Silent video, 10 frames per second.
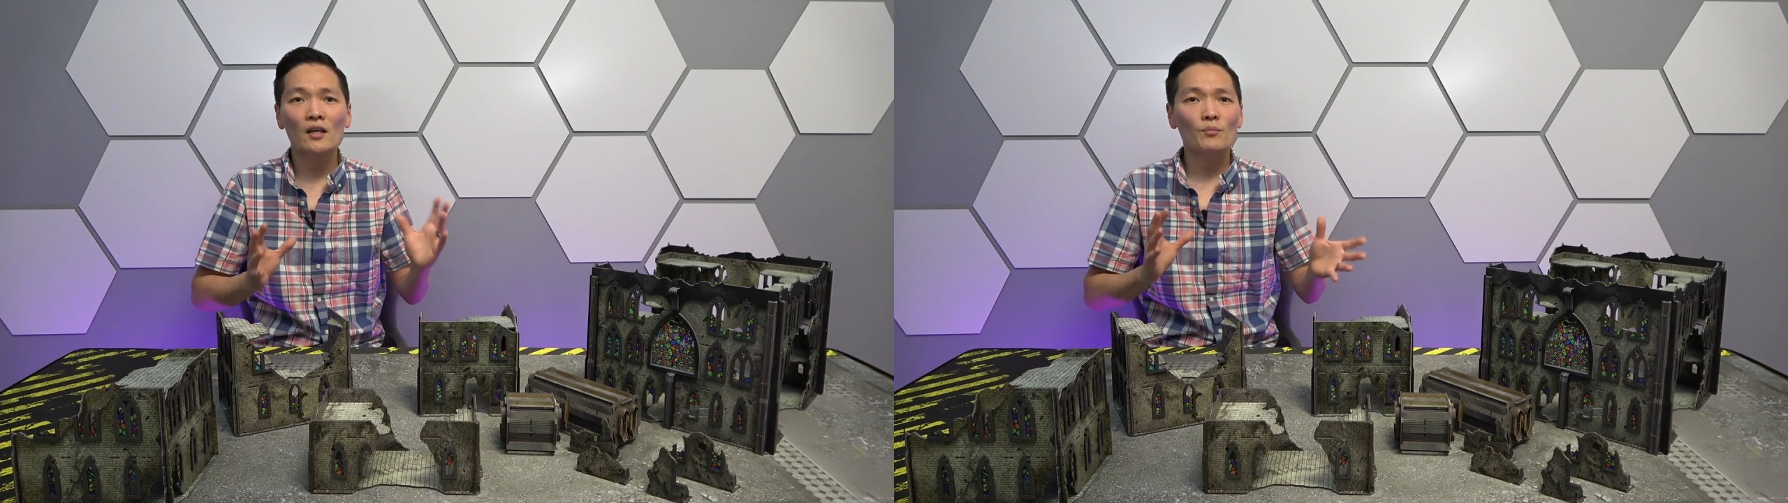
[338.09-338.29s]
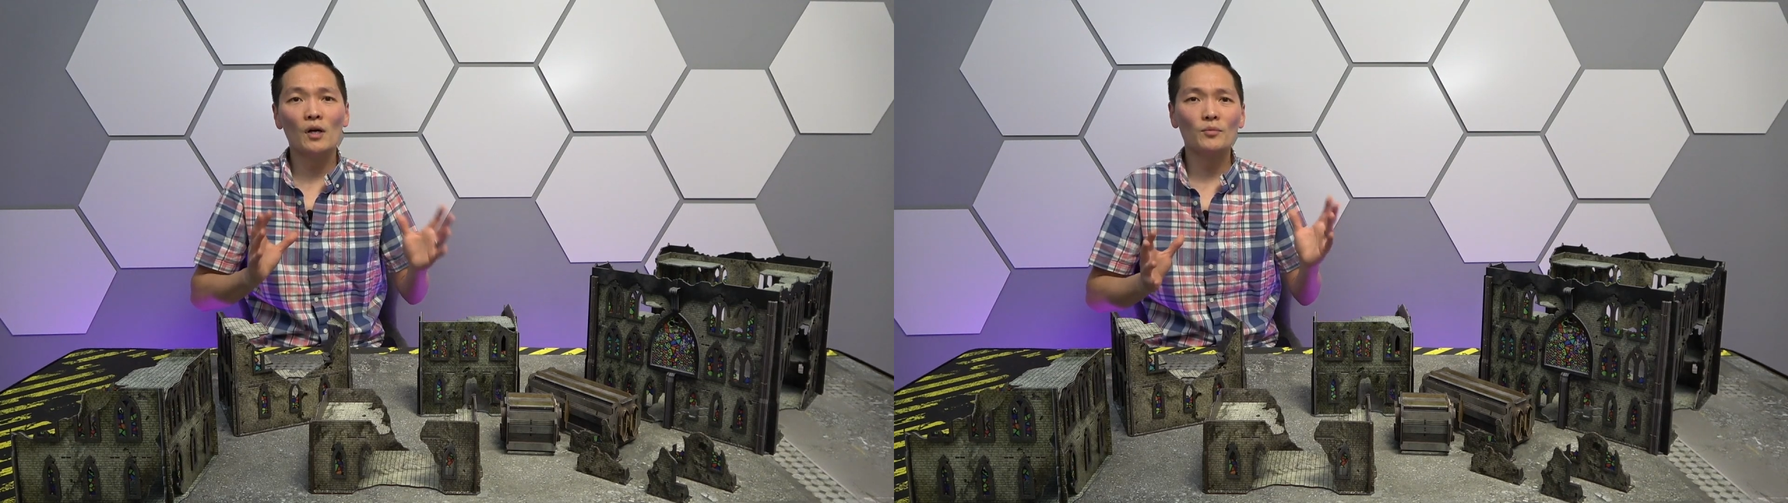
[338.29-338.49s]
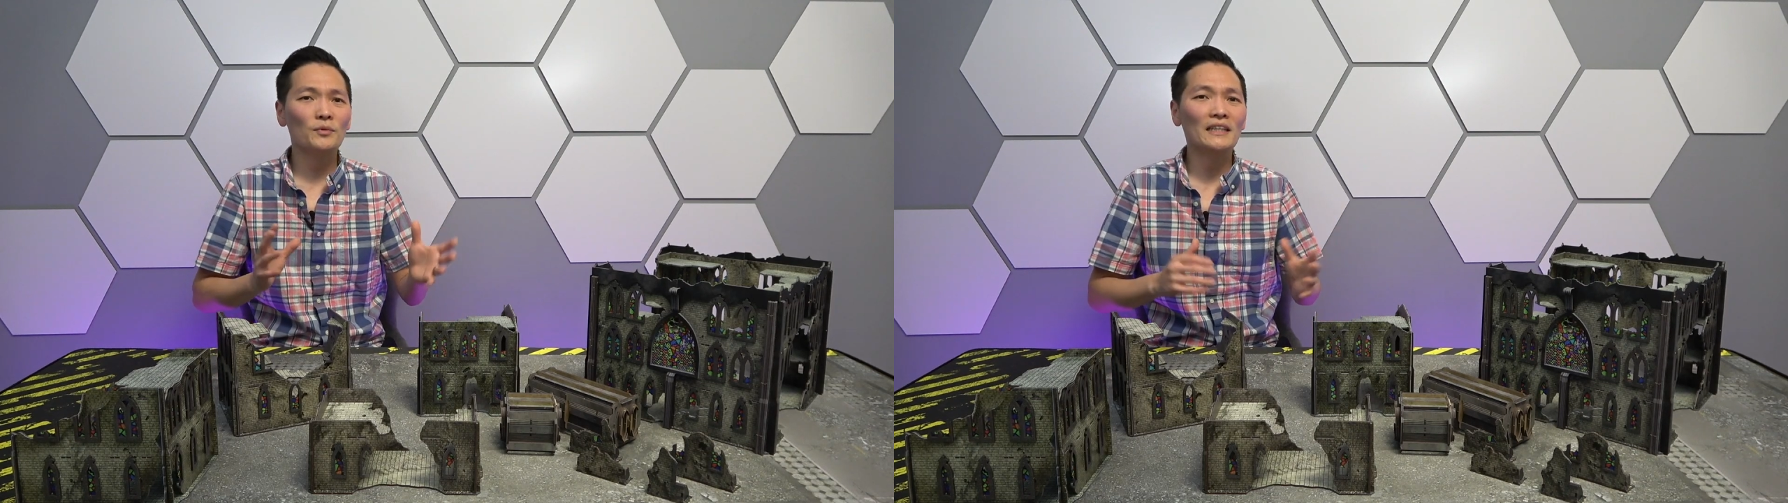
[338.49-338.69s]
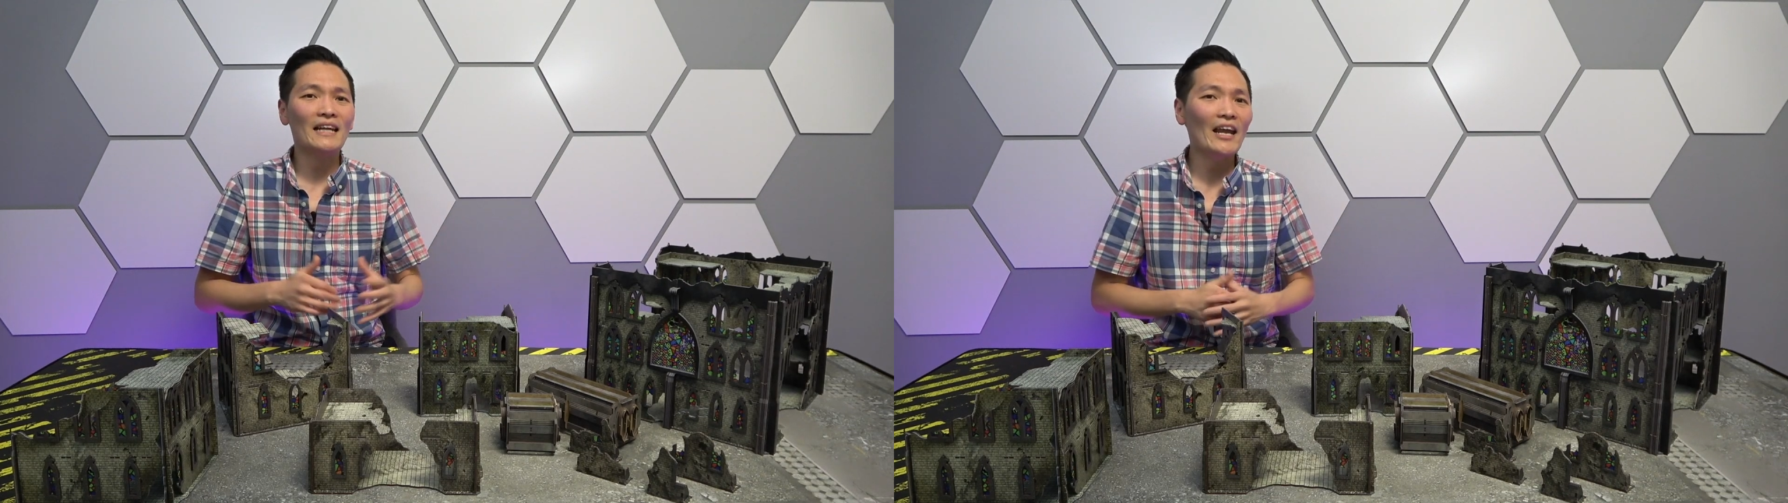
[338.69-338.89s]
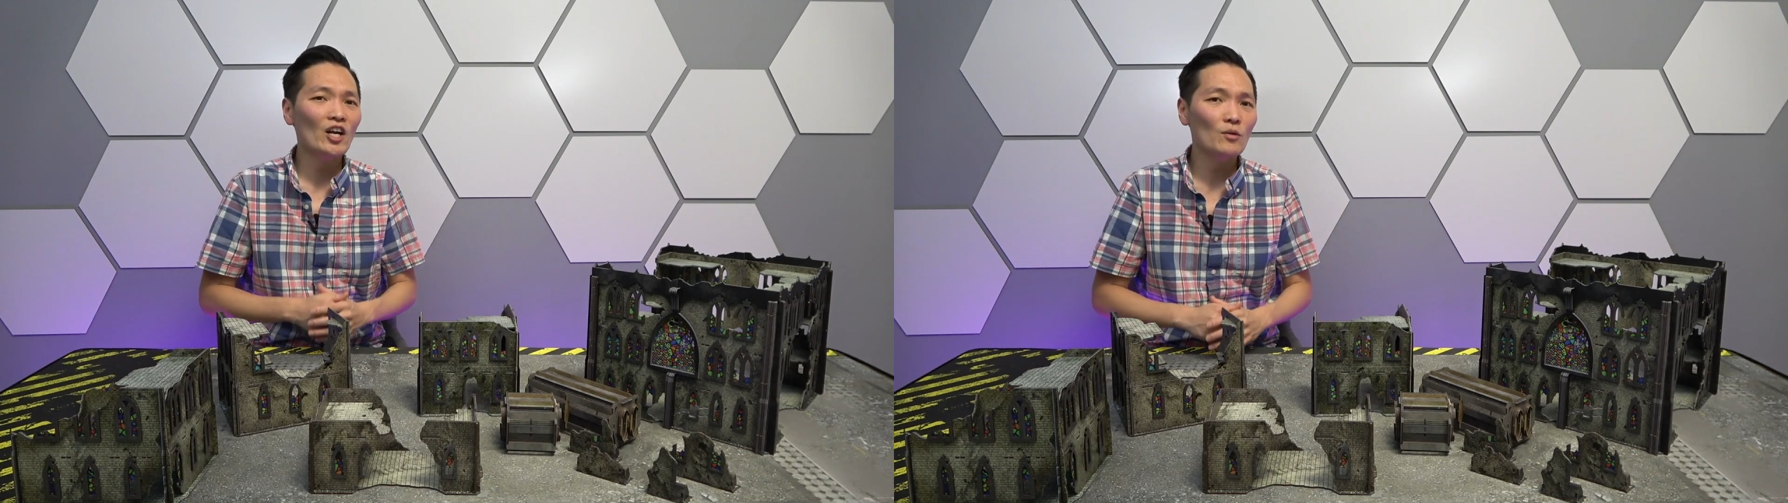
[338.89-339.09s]
probably
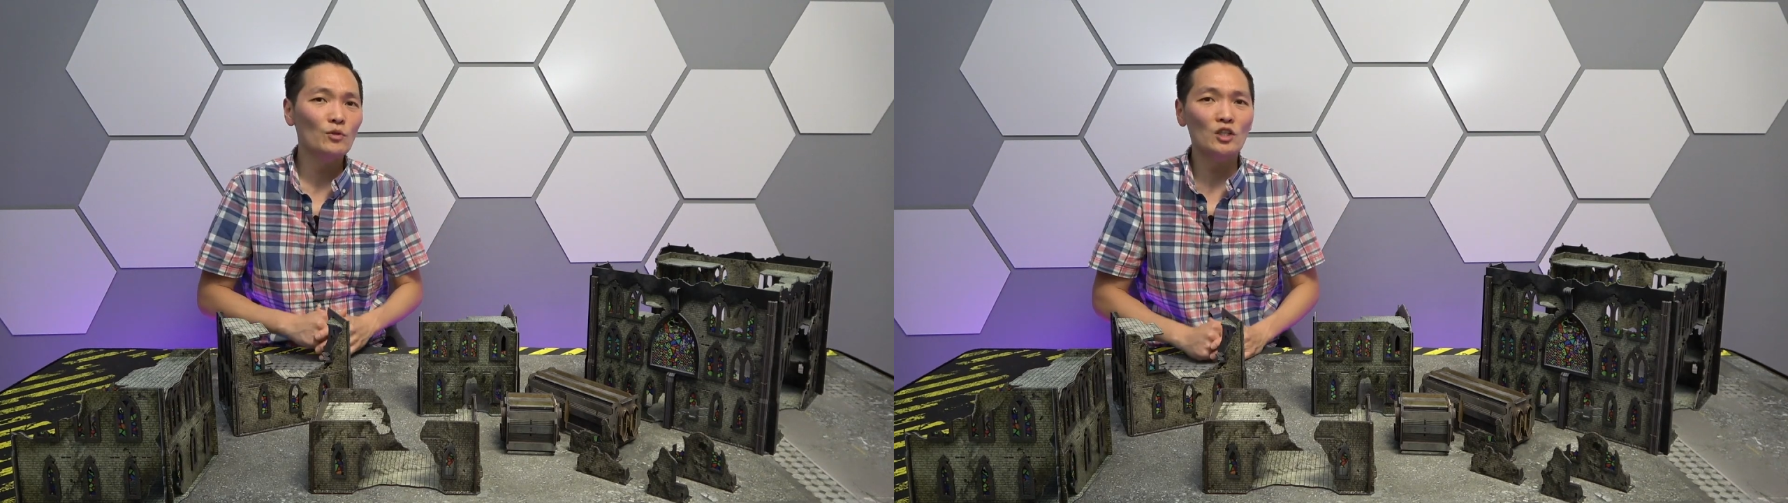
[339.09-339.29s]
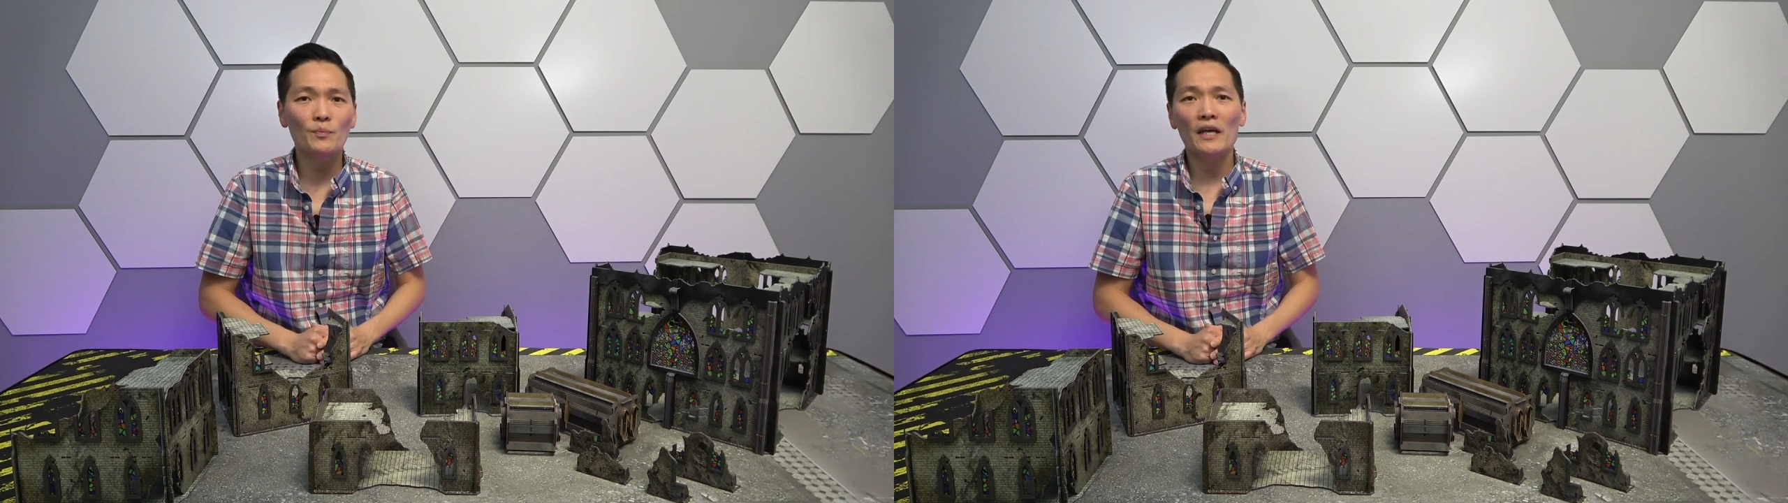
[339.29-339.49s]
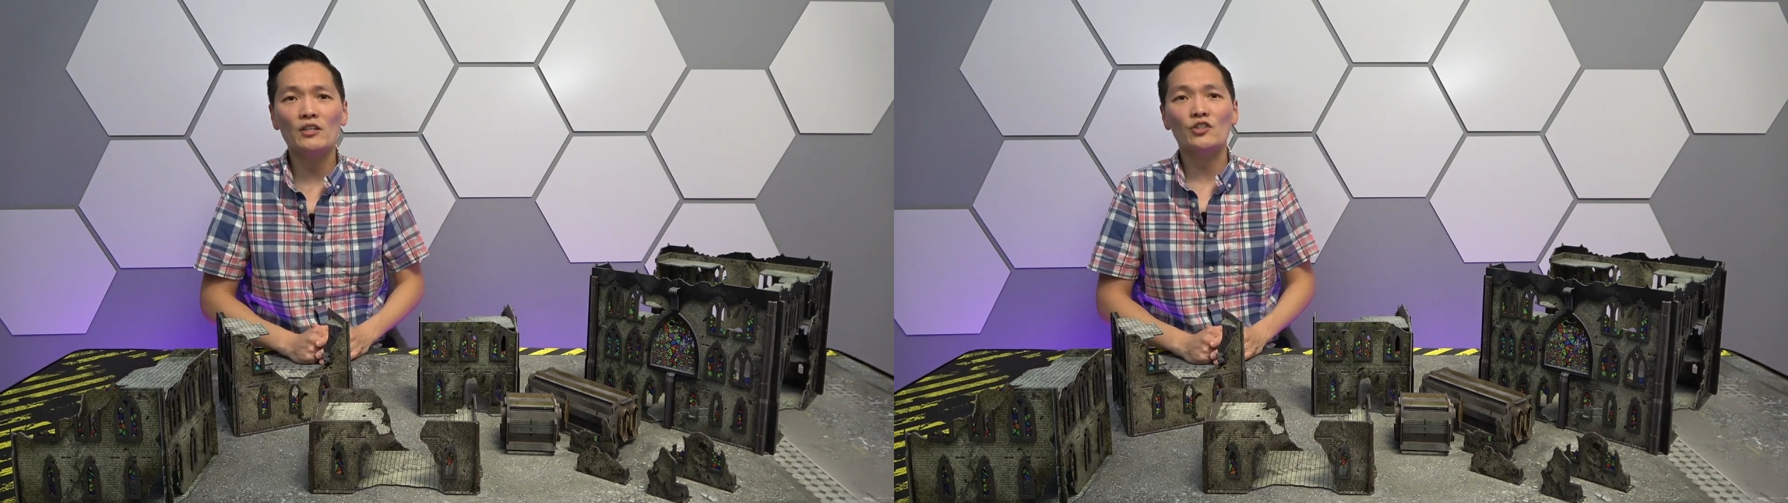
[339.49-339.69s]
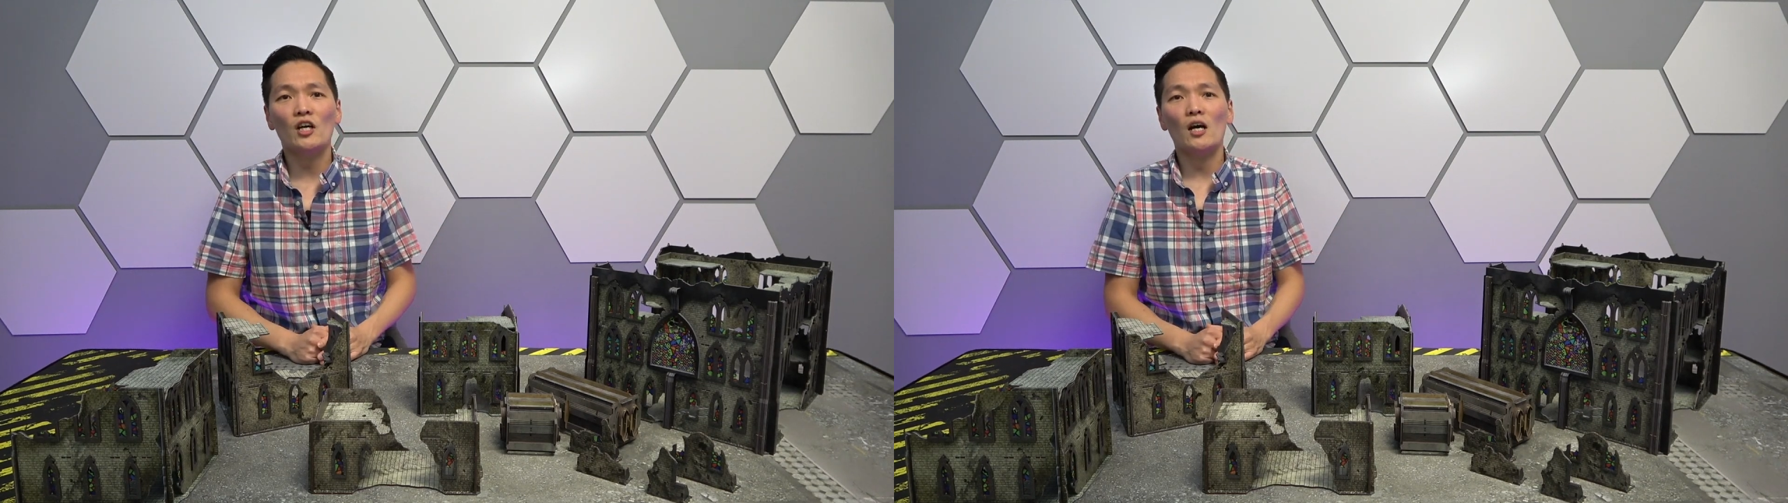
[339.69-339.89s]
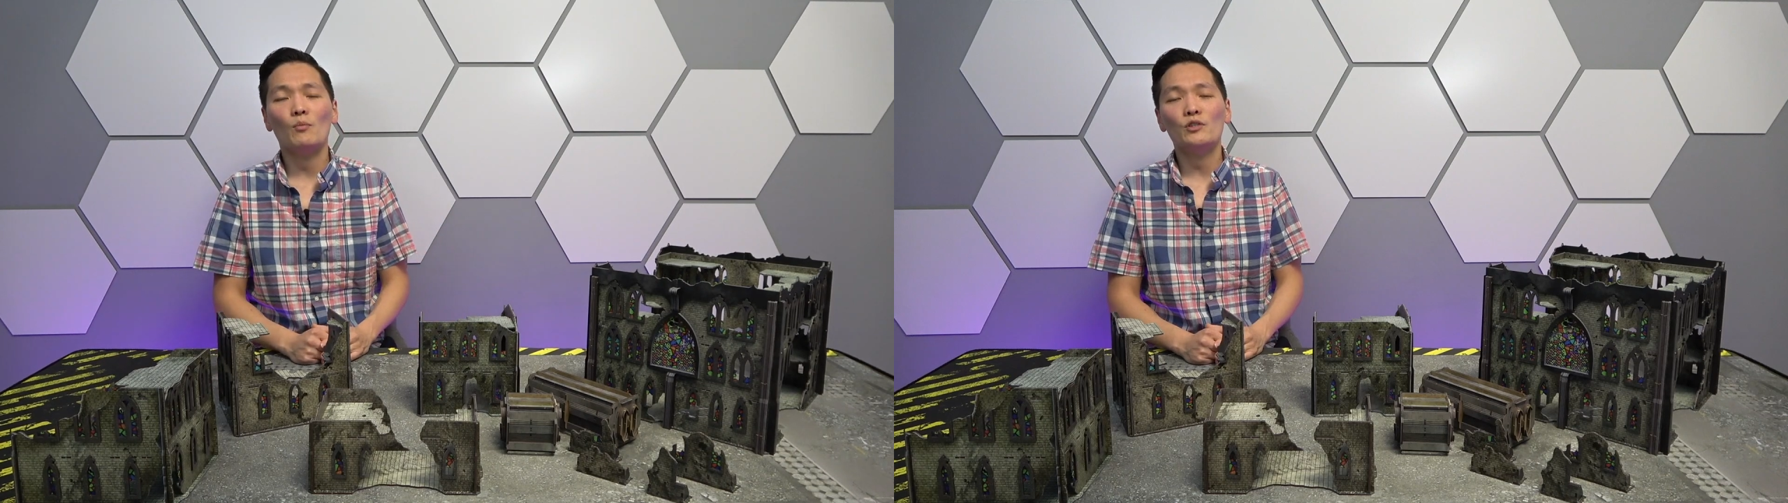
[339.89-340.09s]
an airbrush paint job,